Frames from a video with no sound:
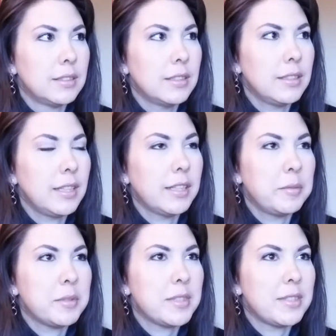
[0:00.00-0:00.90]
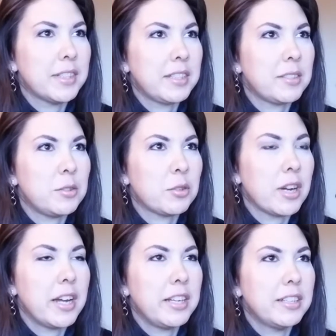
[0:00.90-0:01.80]
see. Again, I'm like
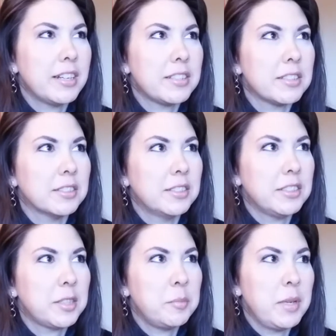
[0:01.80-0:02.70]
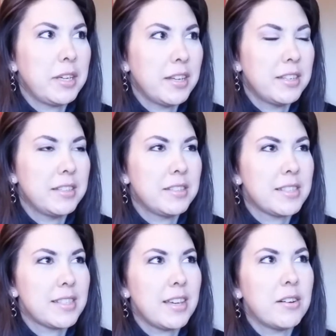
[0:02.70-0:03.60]
trying not to look because
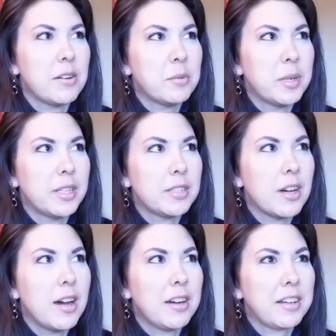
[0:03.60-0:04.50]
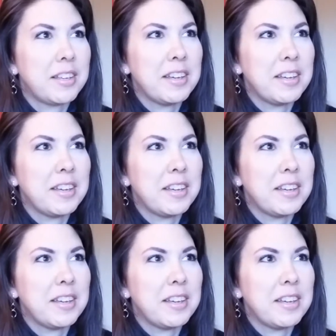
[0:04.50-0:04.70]
they all want to talk.